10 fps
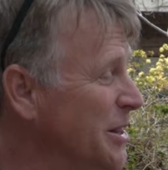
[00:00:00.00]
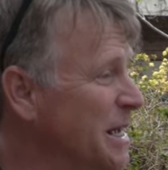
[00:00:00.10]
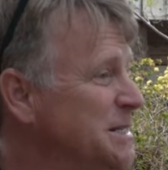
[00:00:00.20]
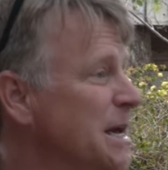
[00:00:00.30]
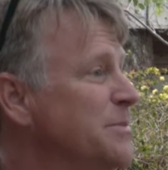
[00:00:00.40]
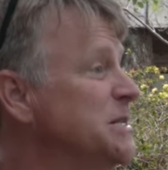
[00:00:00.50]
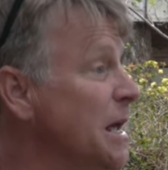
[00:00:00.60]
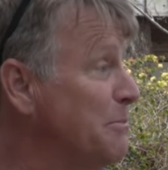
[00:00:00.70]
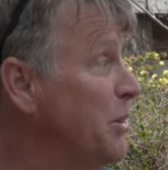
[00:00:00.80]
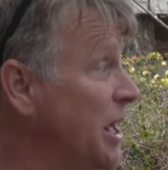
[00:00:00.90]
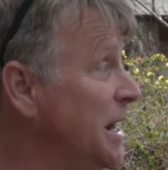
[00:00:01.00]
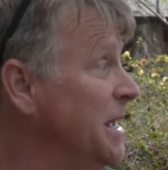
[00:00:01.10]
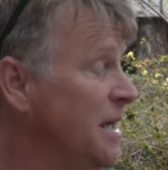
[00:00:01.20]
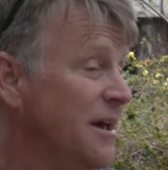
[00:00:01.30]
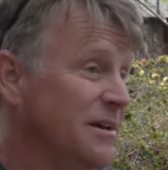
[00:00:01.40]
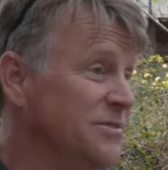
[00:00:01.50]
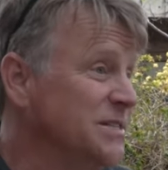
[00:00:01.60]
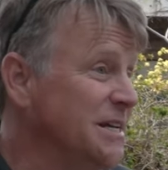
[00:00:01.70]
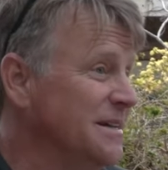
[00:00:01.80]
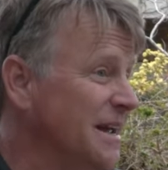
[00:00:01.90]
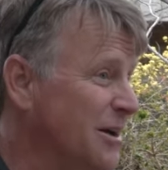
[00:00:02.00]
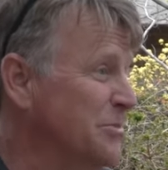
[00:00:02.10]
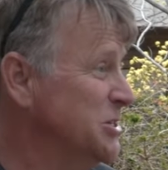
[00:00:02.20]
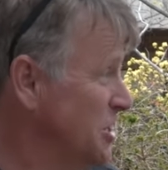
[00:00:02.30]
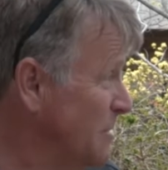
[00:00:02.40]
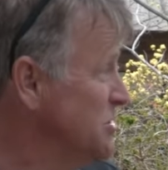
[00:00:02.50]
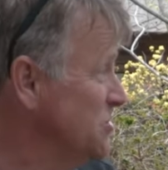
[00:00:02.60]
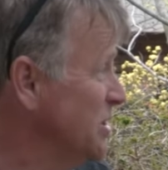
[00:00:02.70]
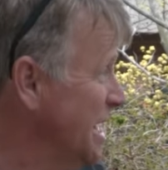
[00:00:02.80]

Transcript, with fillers: oh, landscape. Yeah. It's like planting, you've seen how much comes to a